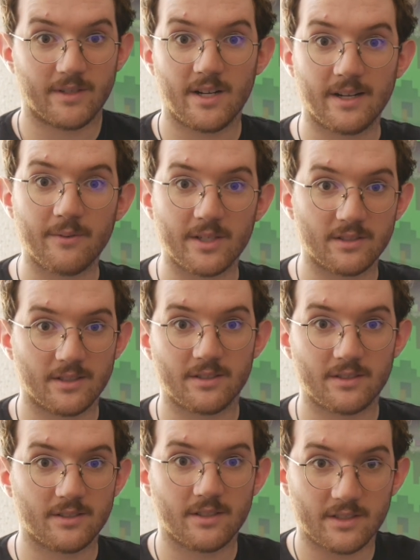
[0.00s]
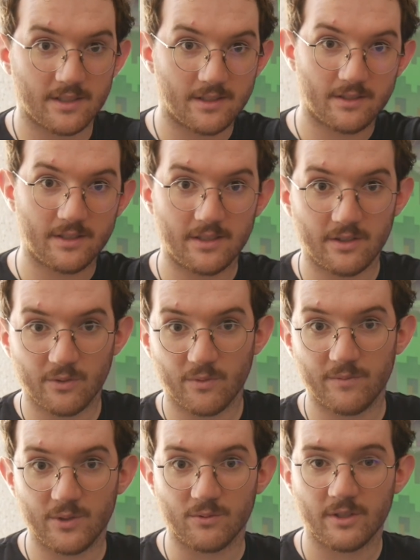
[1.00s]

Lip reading: Yeah, anyways, let's get into the review.